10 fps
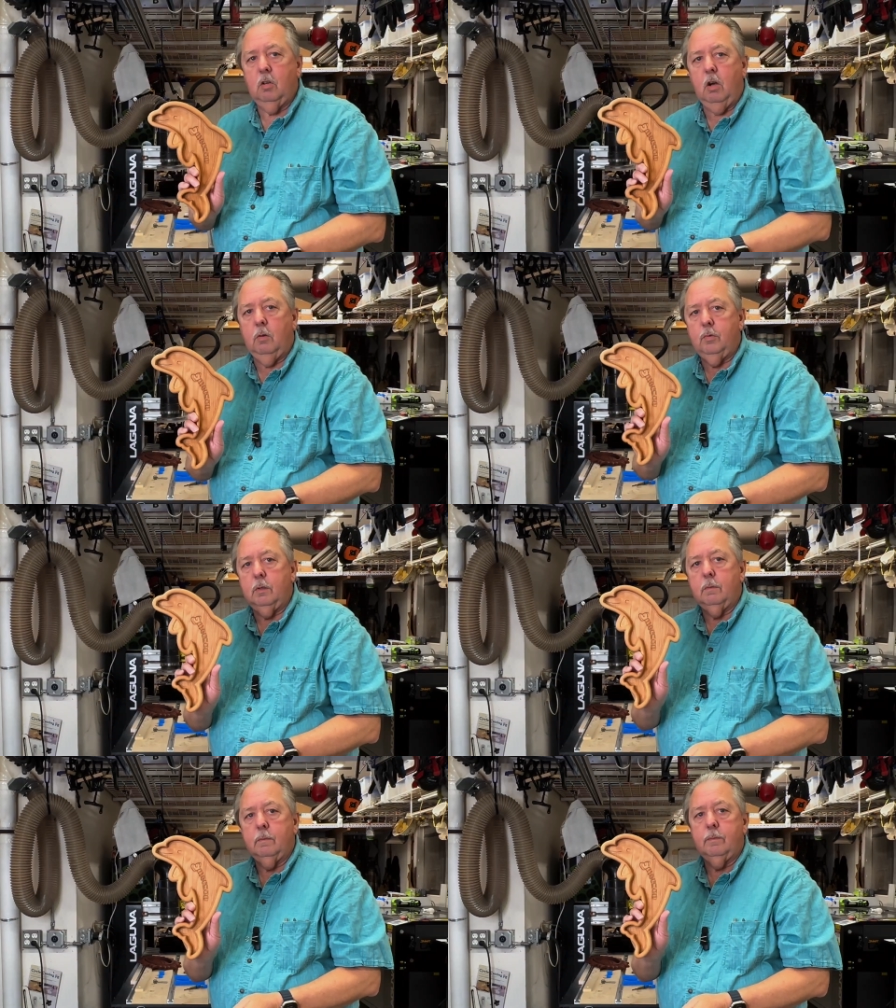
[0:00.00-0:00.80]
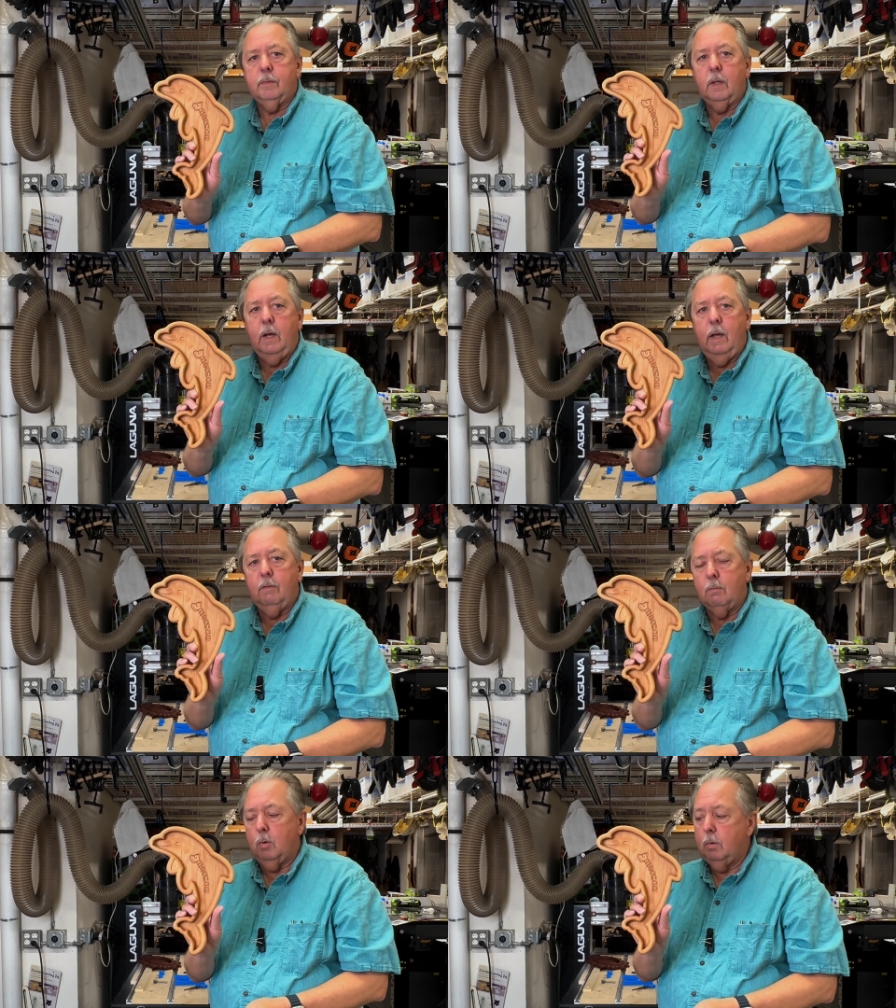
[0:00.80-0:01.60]
dolphin. I
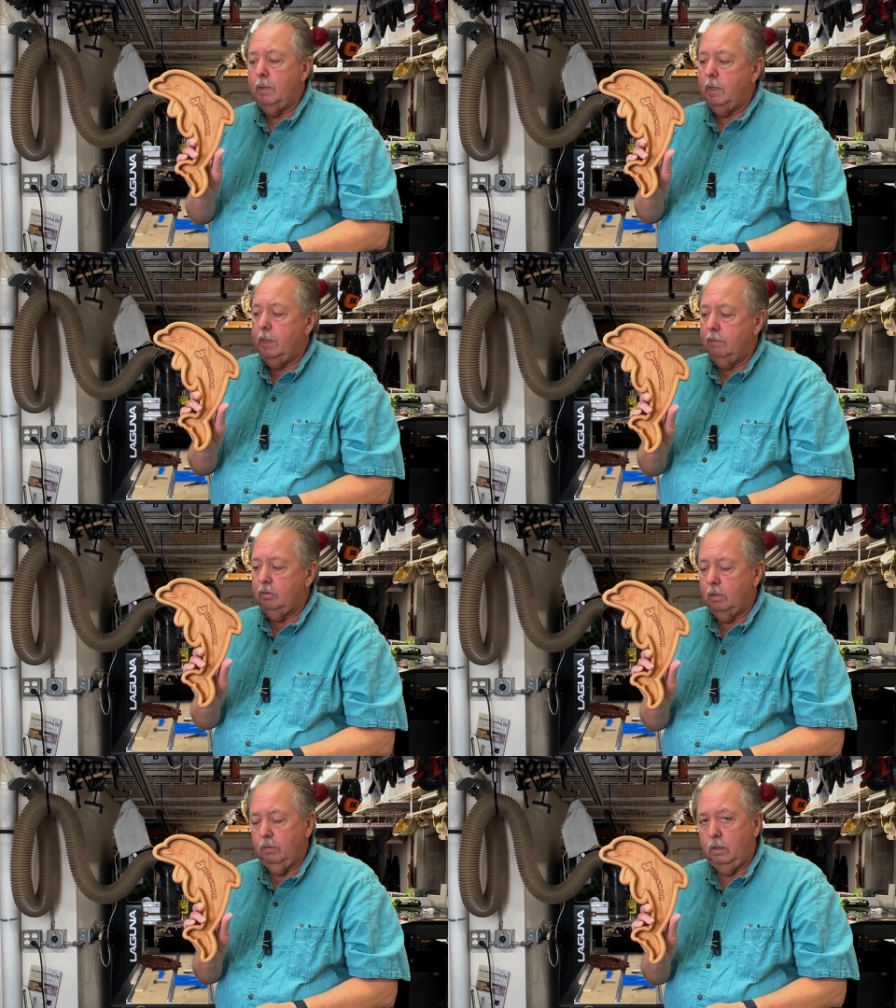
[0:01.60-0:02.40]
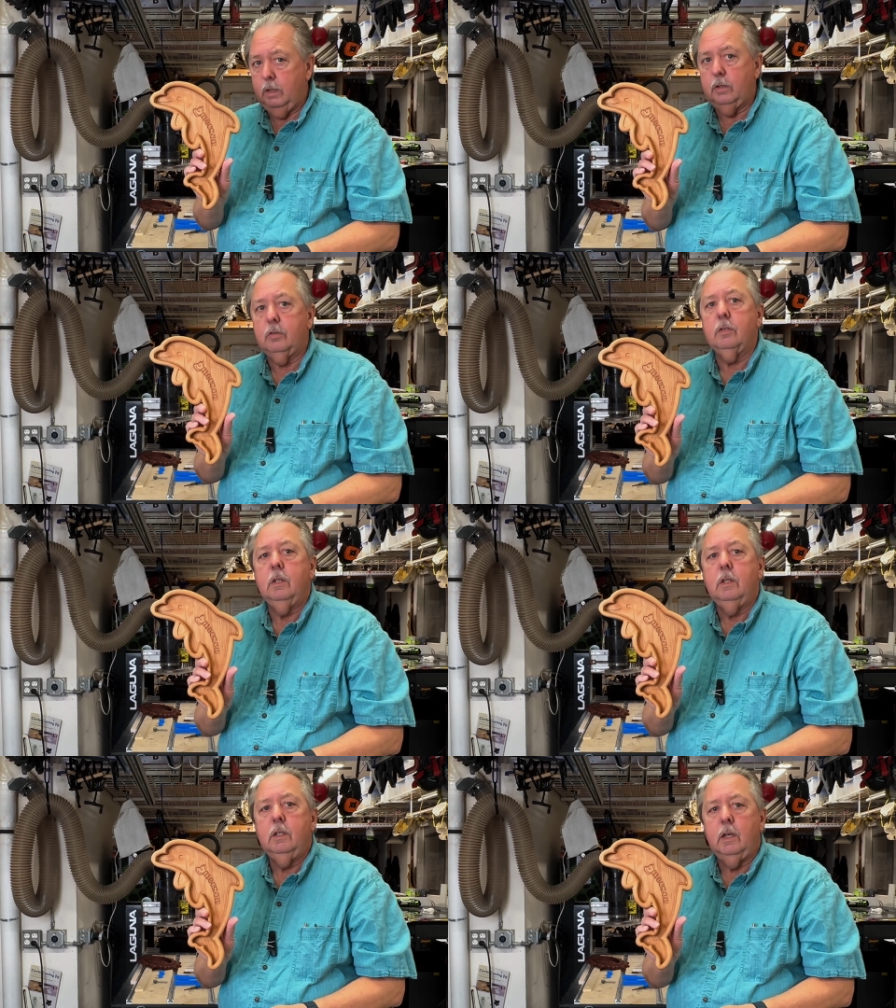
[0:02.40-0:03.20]
have a mermaid, I have several others.
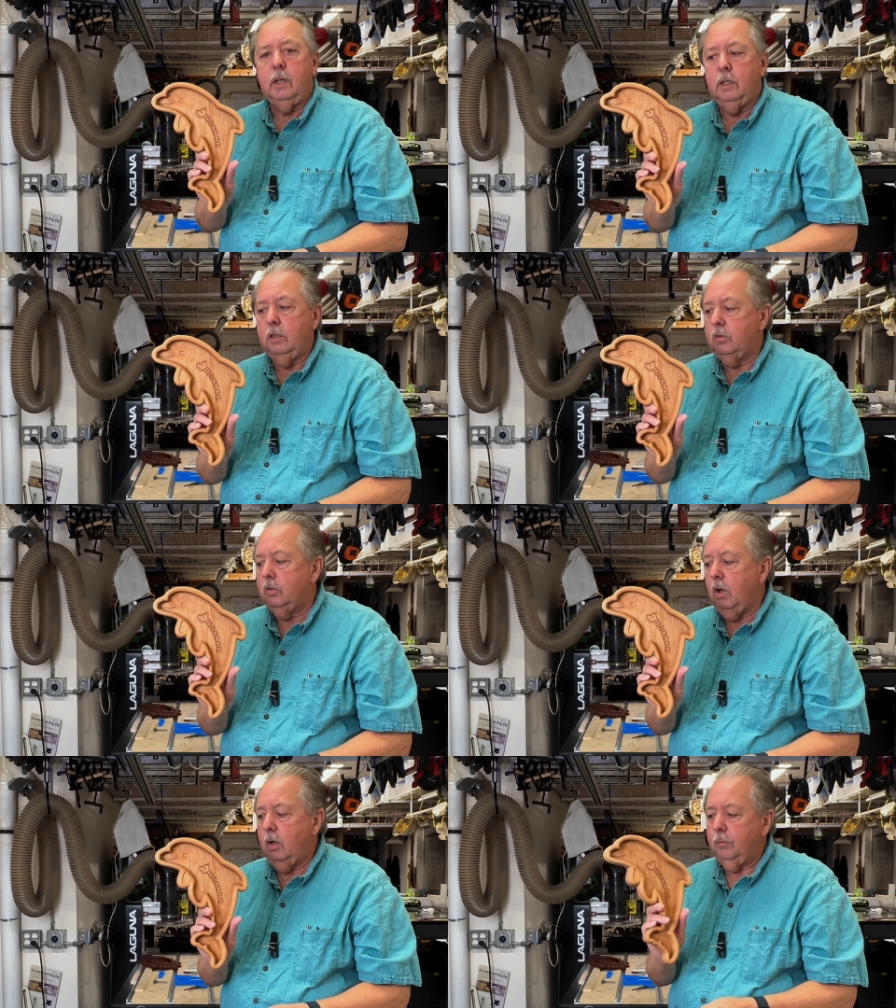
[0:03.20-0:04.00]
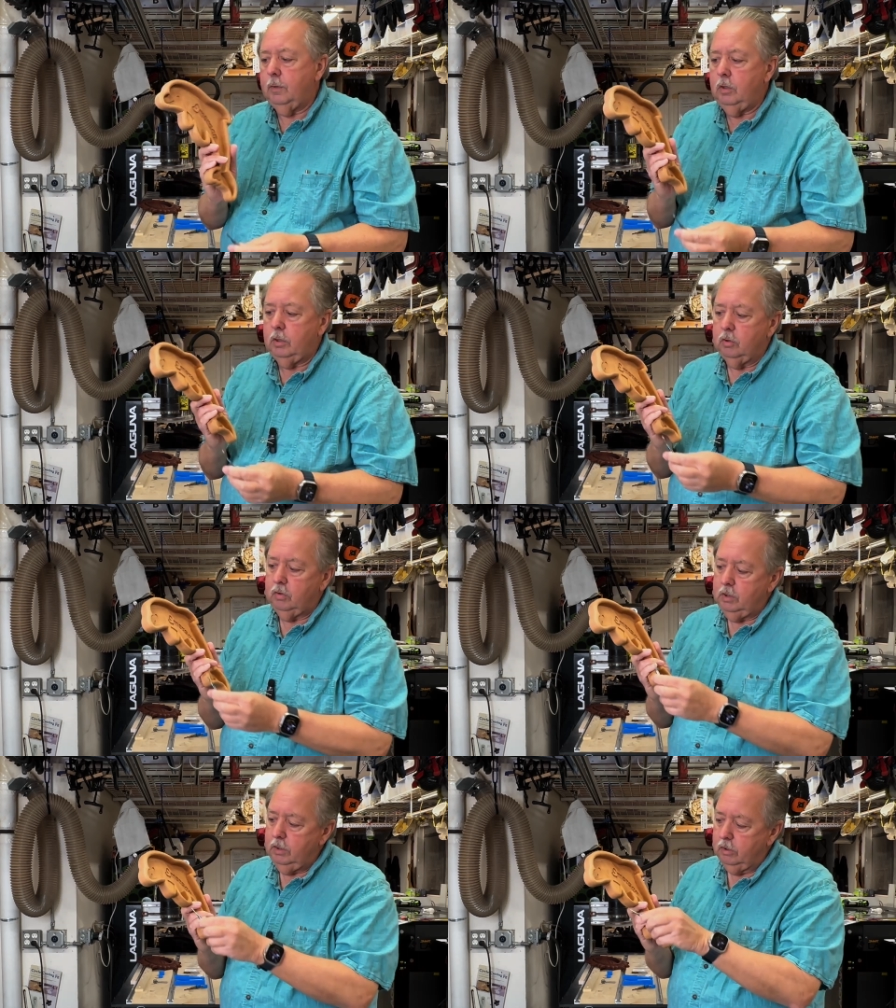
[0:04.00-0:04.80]
And in this dolphin, you can
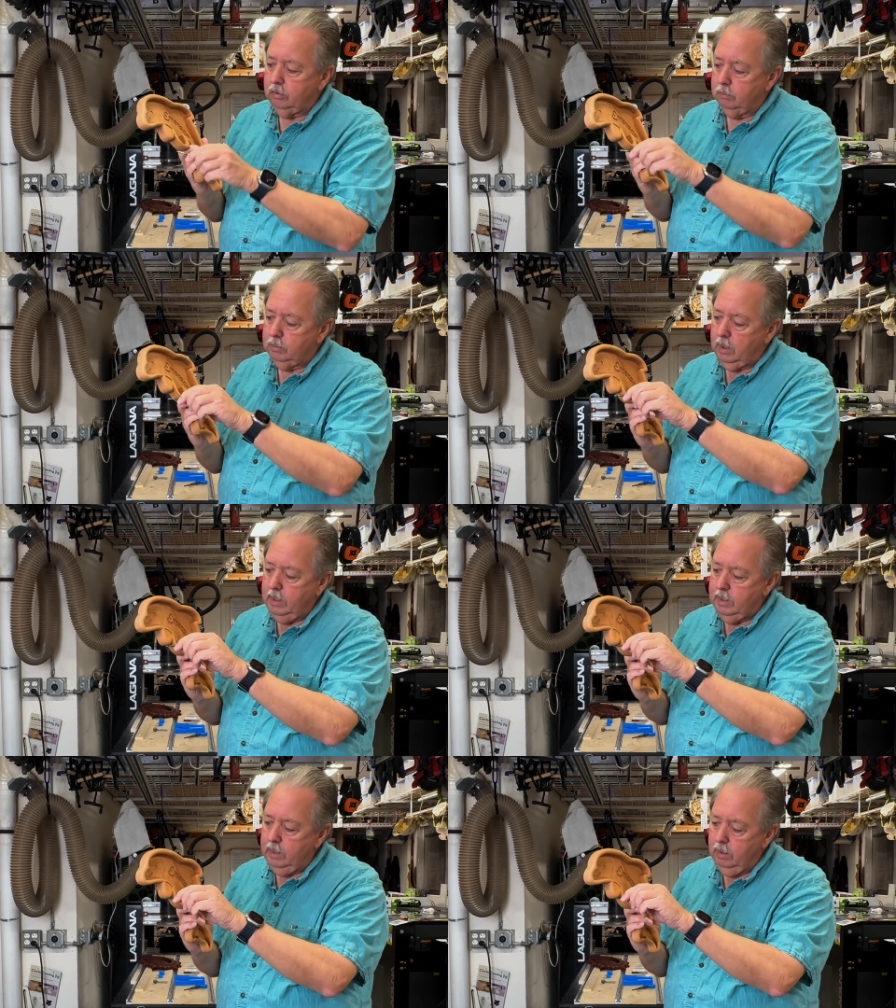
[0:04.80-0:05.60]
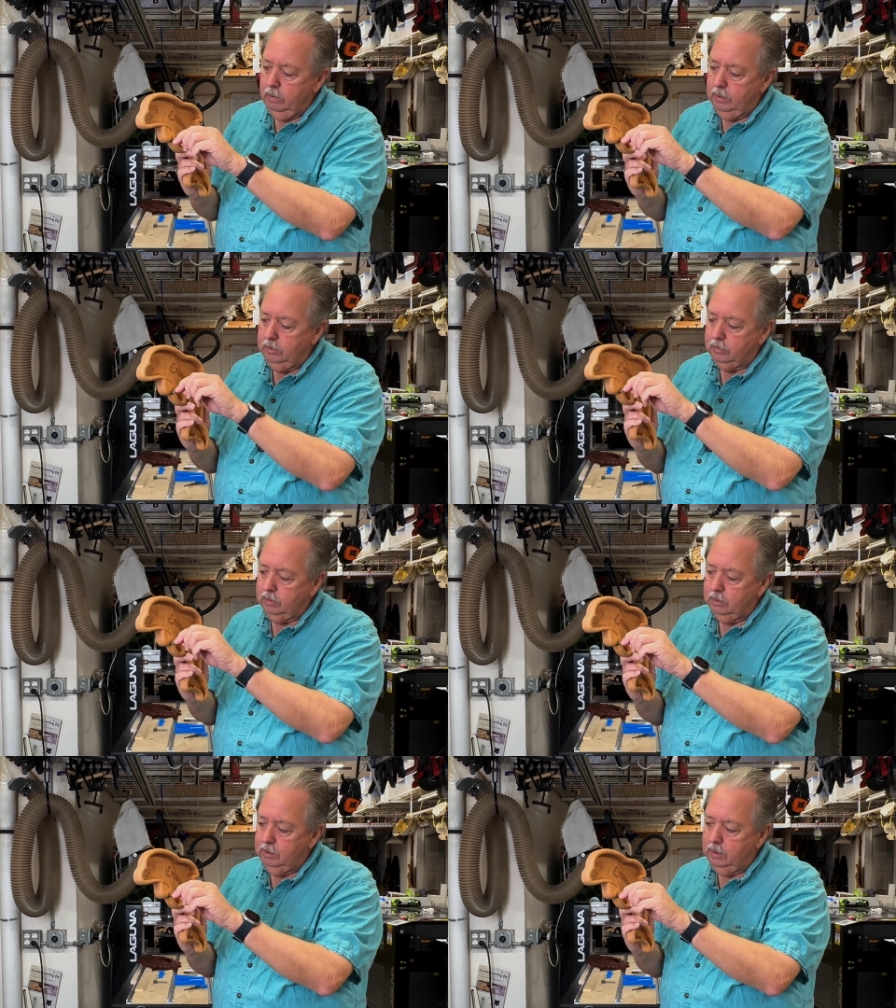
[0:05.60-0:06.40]
see there's some tight
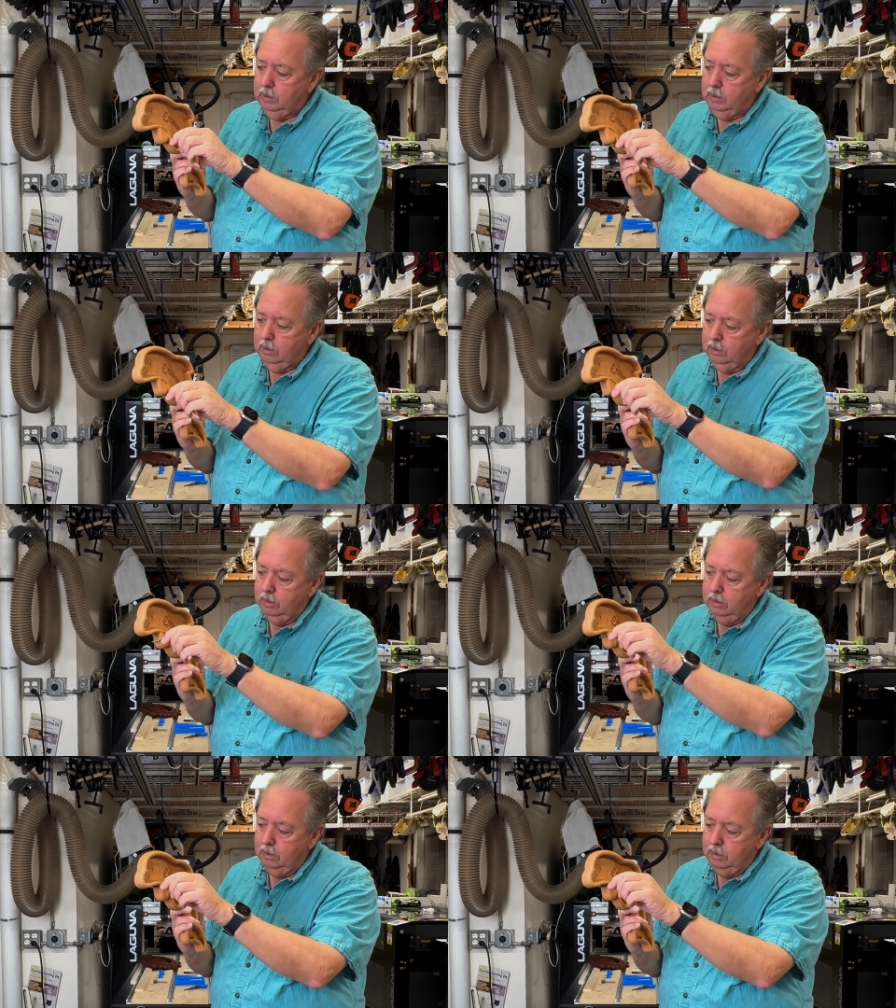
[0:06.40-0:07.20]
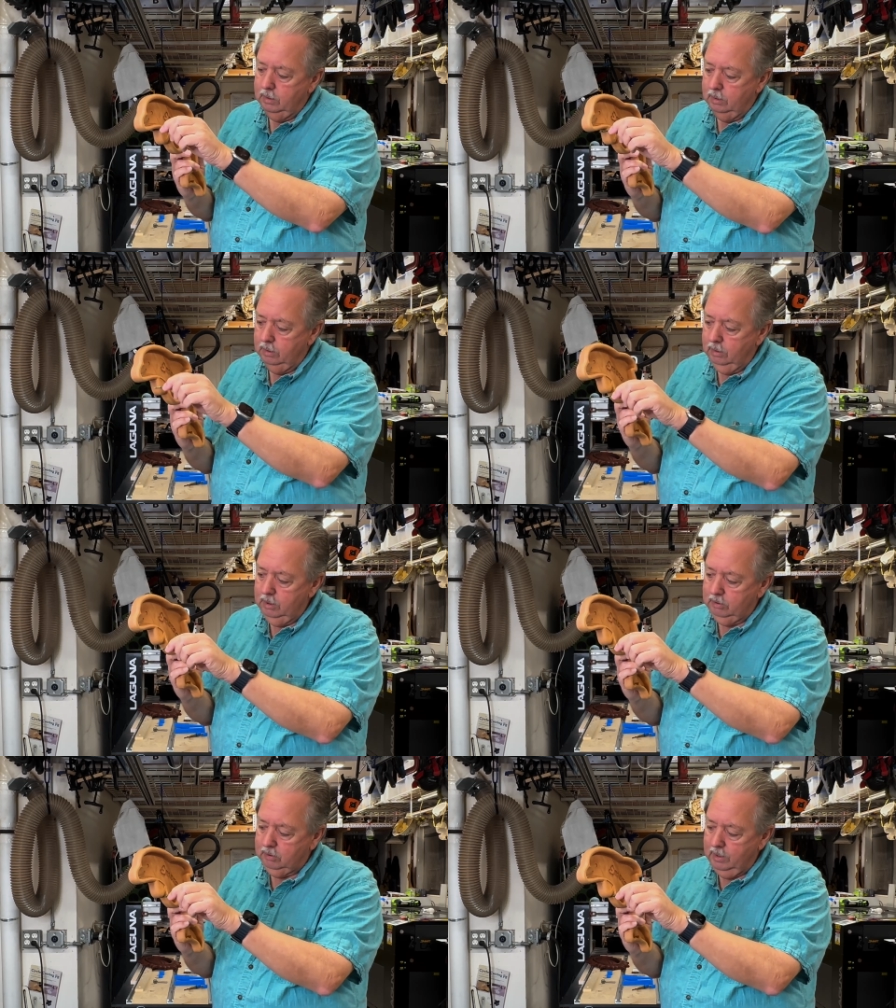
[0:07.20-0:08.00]
areas in
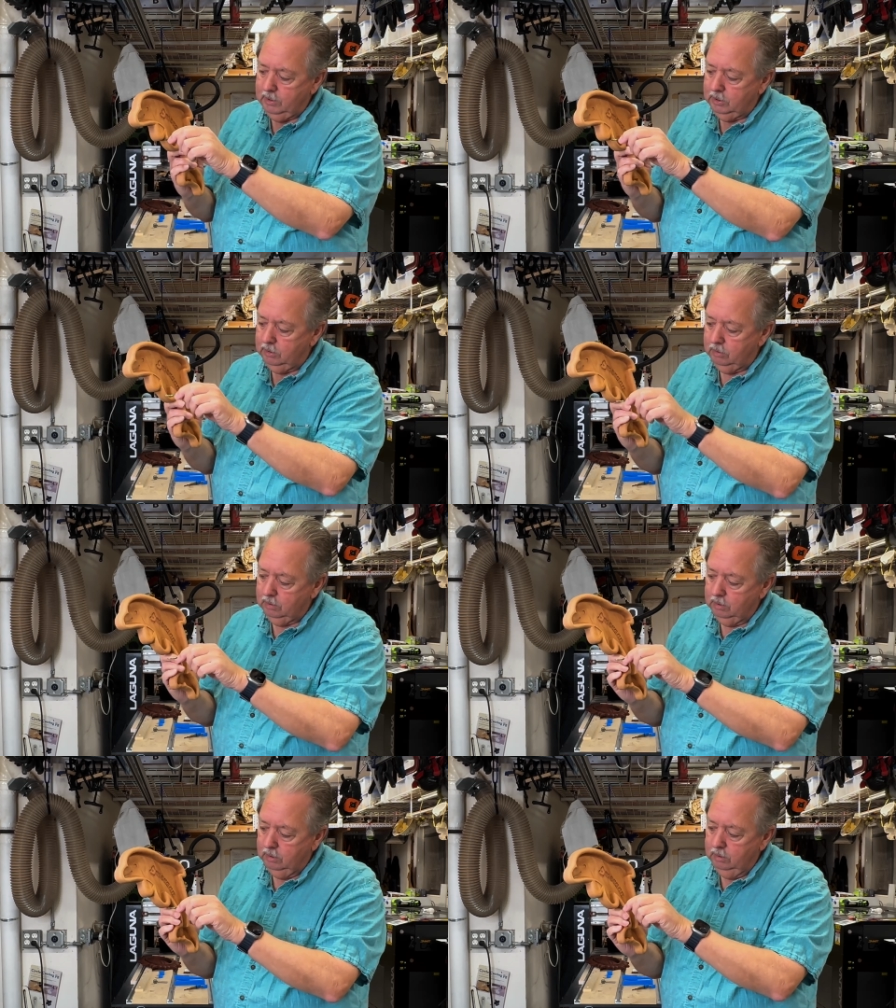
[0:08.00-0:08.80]
these sections.